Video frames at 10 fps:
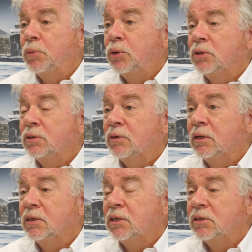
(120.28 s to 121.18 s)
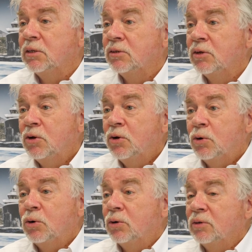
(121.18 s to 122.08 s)
boat at a distance,
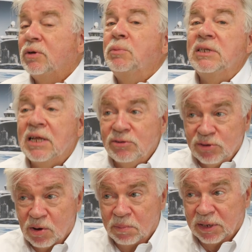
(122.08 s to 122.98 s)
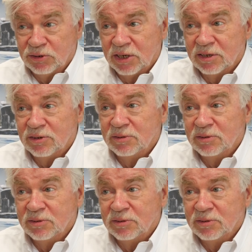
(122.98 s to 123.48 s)
or if somebody tells you how big she is.